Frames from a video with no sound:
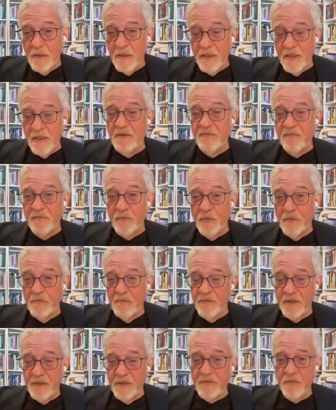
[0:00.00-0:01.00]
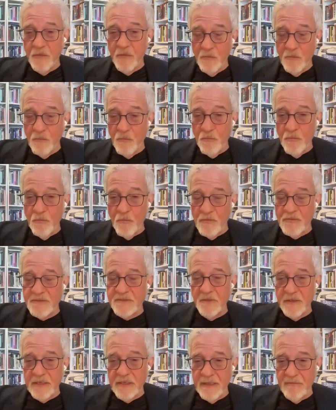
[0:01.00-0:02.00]
evolve into a war
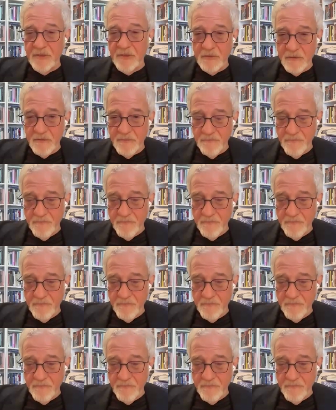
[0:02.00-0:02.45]
also in Lebanon,